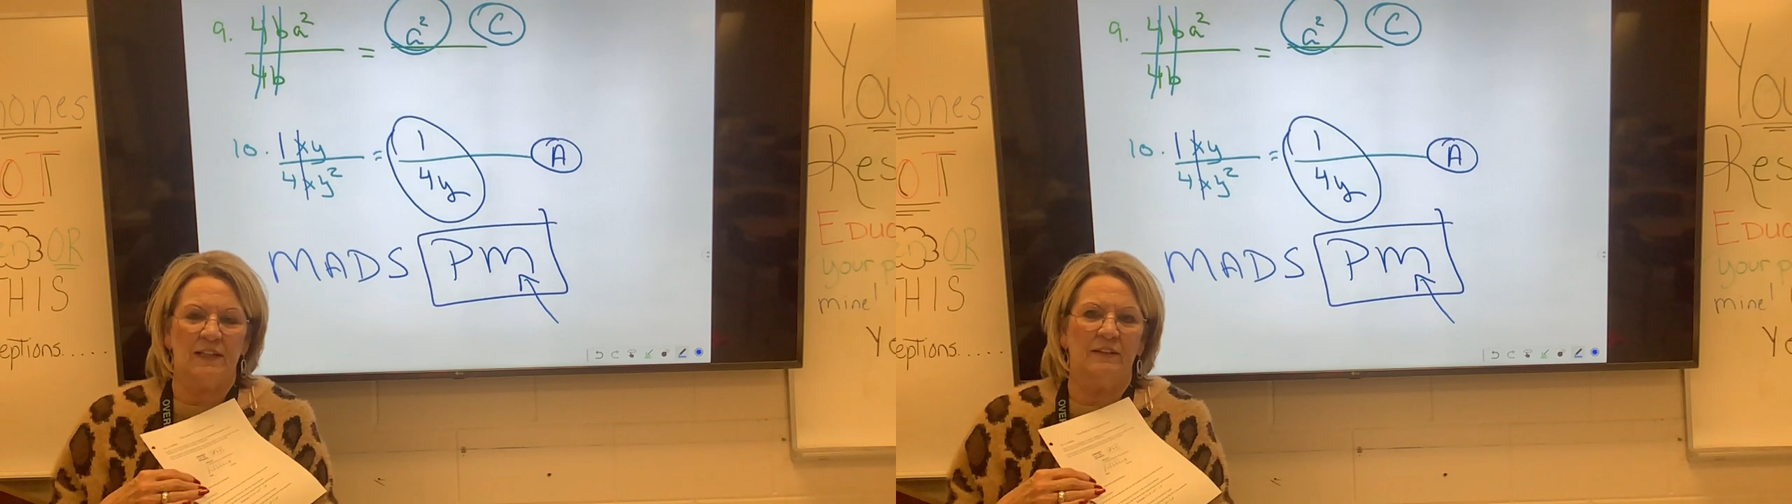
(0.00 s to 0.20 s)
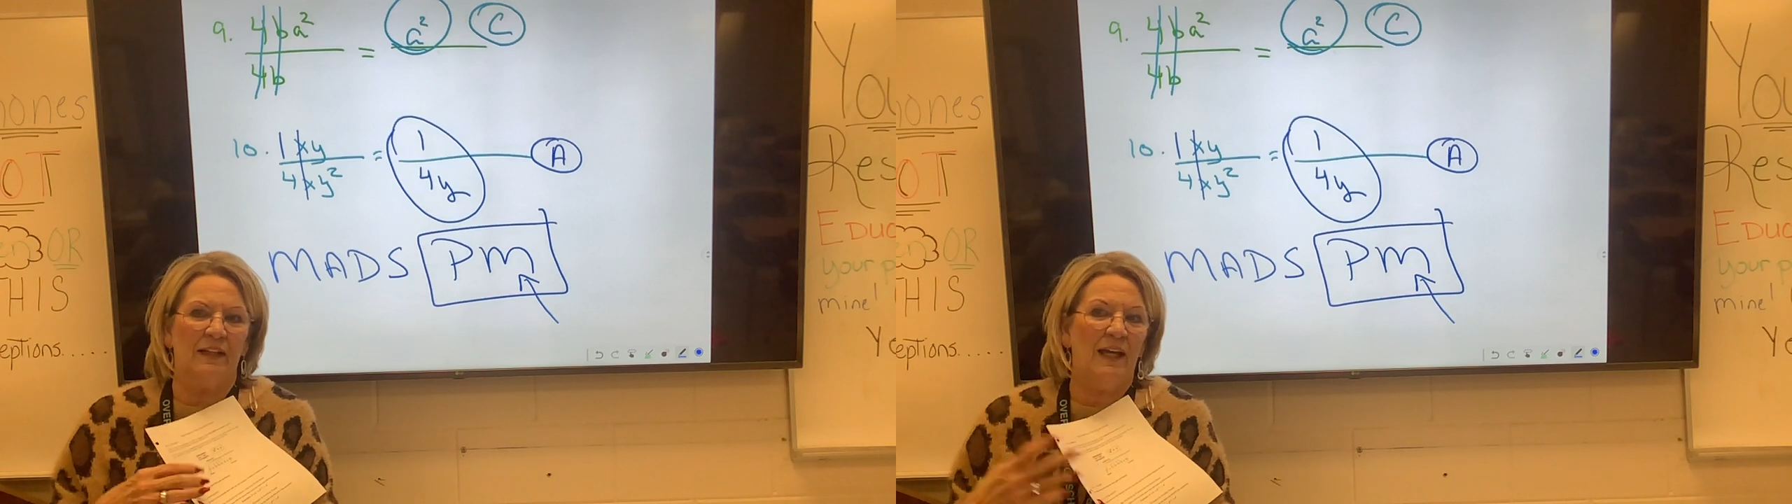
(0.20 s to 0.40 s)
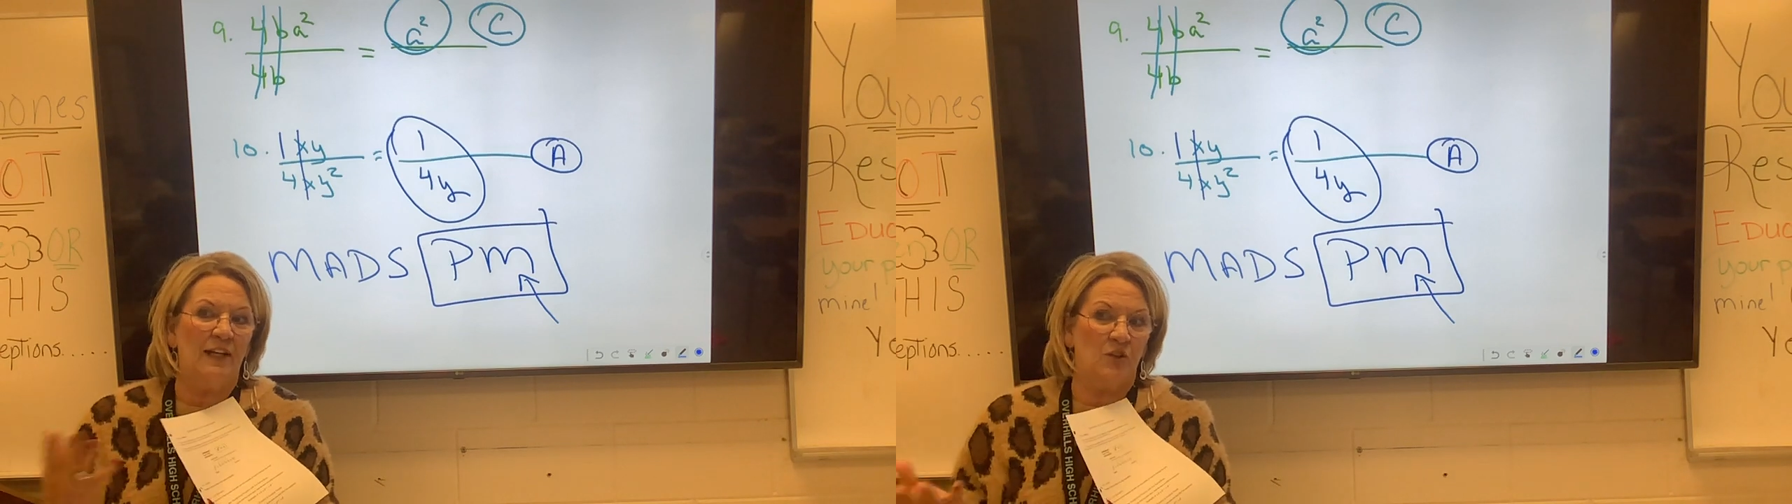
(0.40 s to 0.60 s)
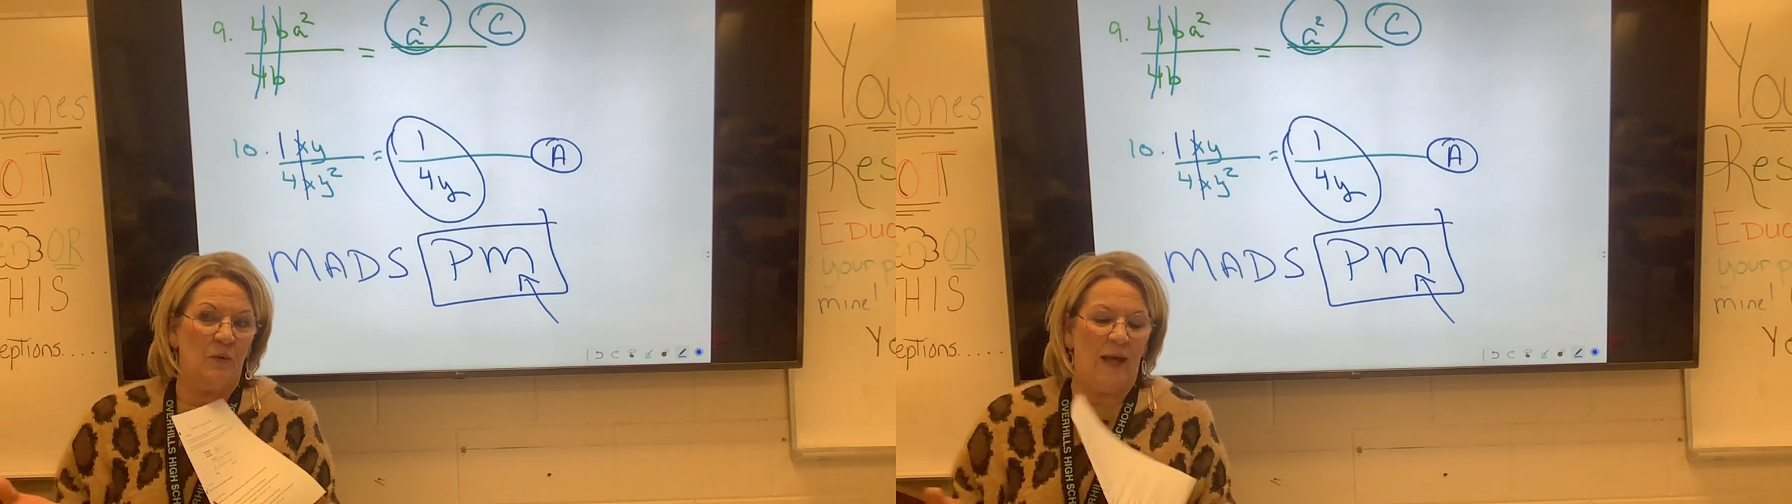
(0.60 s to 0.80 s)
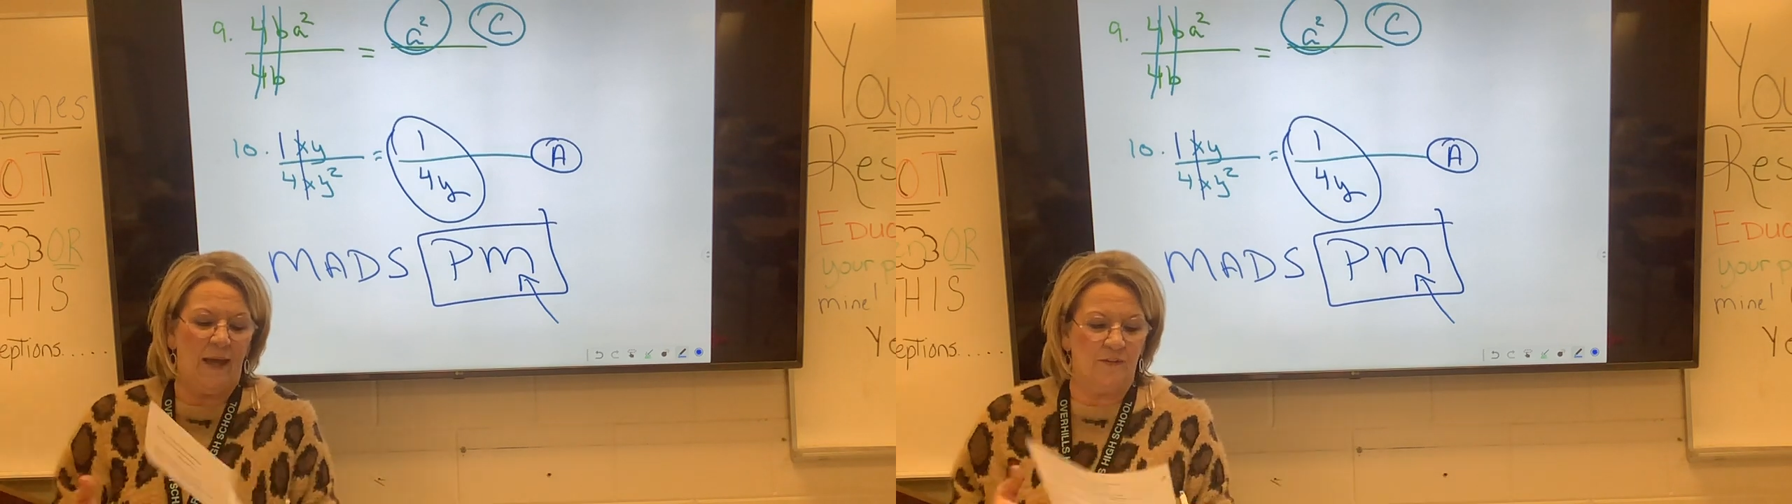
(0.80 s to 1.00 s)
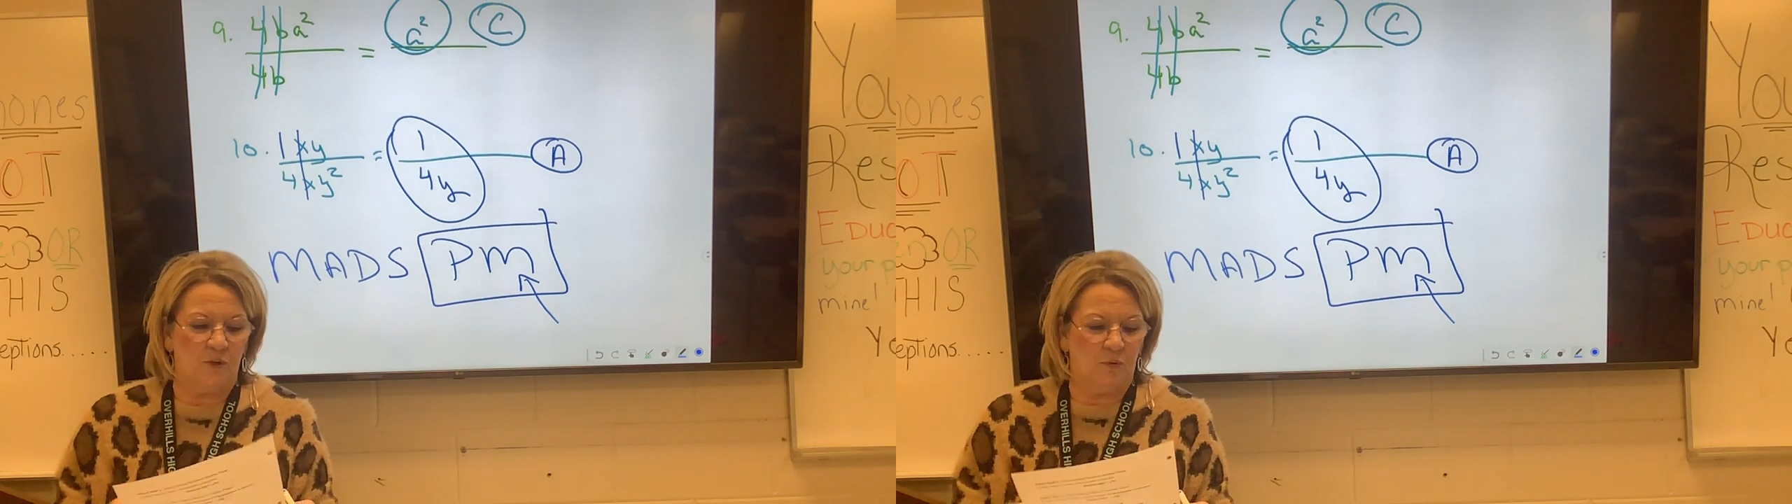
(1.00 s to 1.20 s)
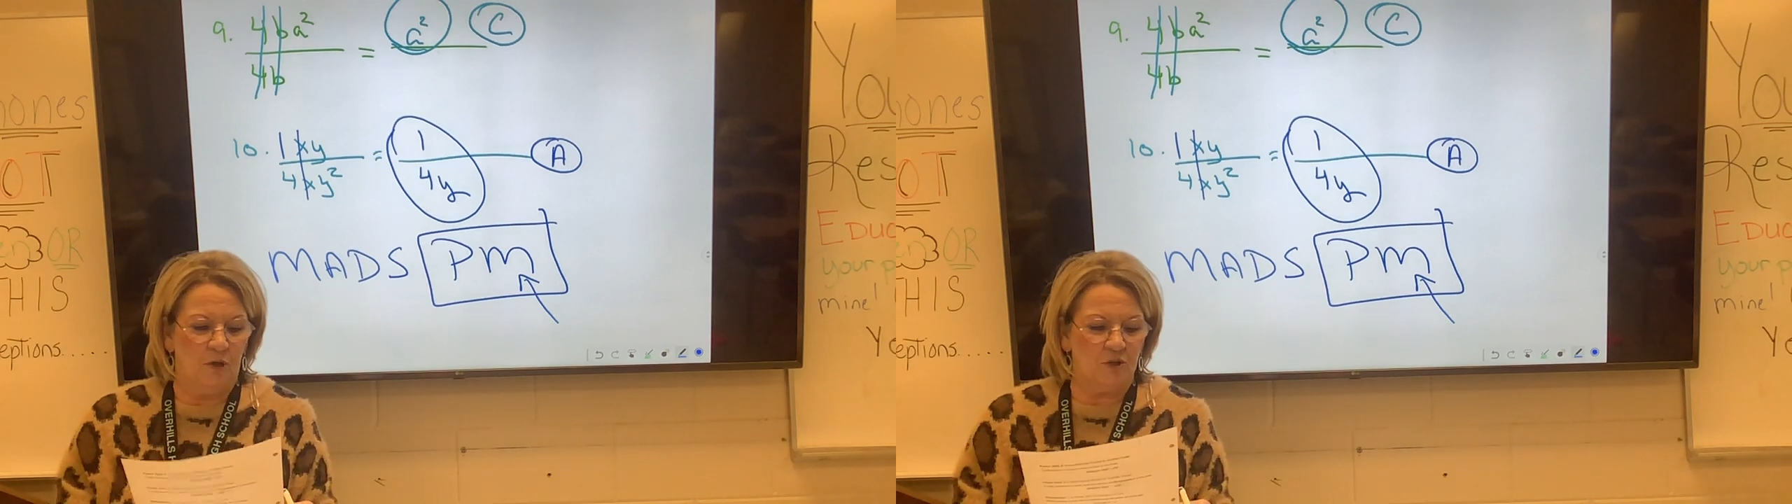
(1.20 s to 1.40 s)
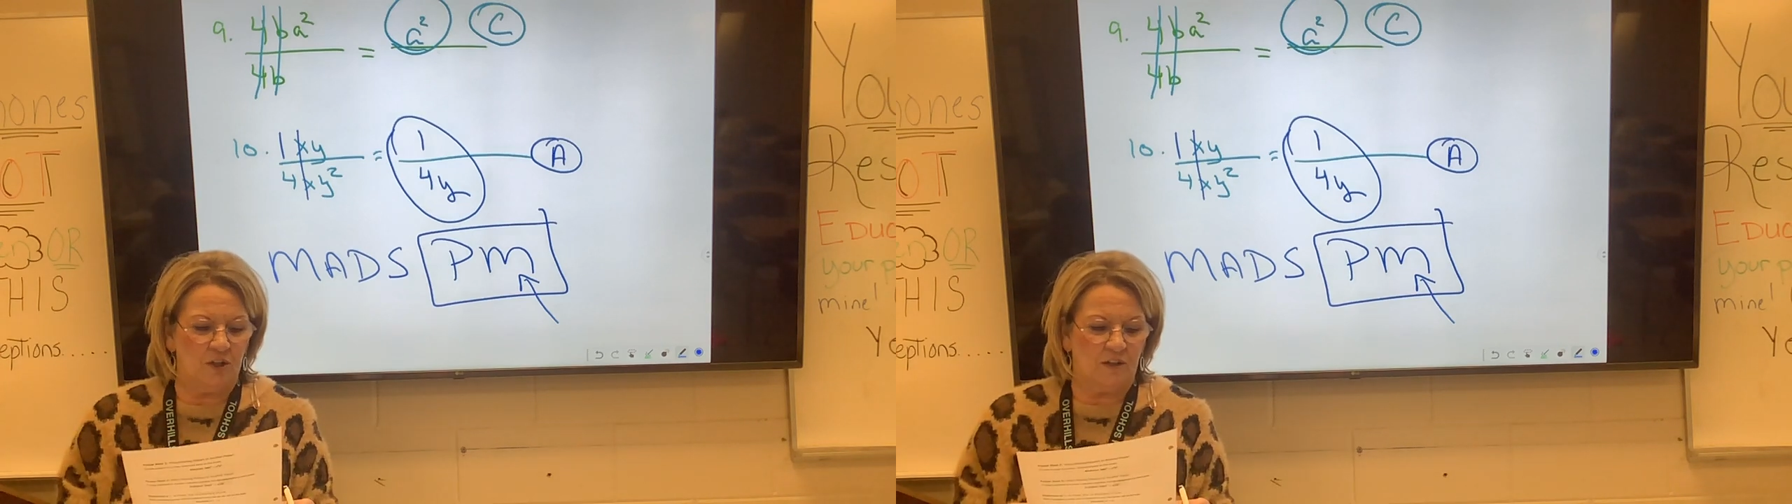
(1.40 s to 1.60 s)
and then I had you add the
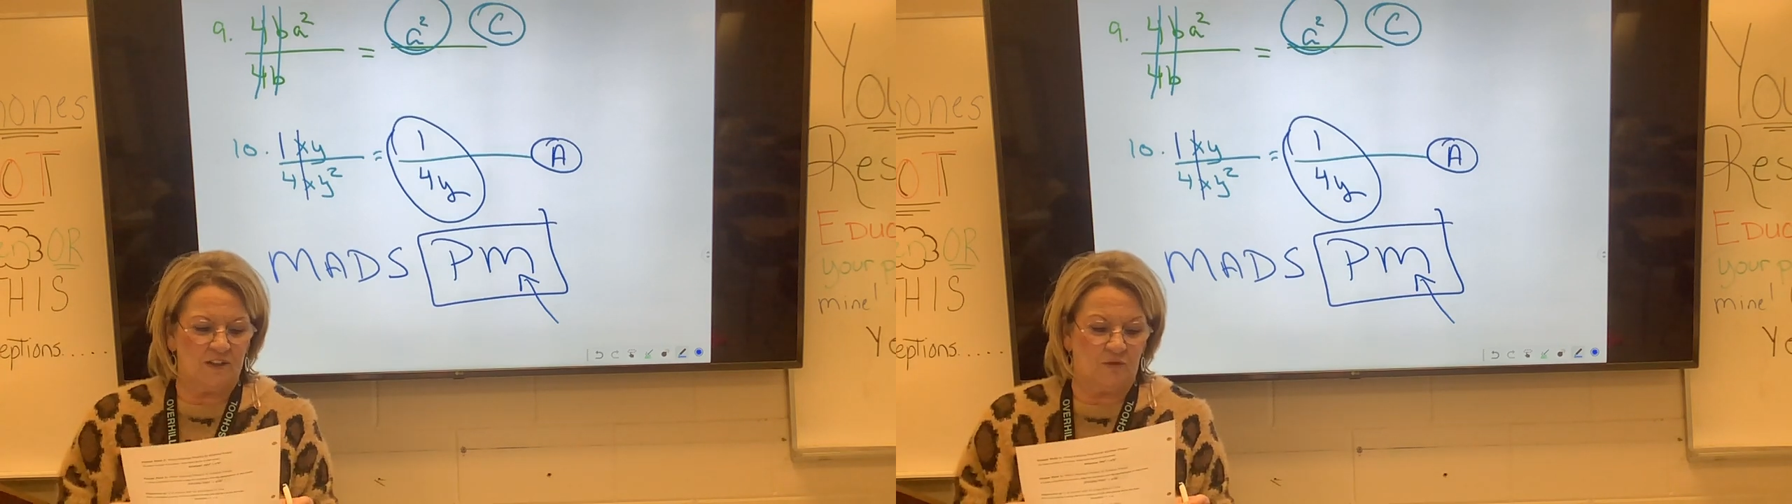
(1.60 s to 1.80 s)
quotient because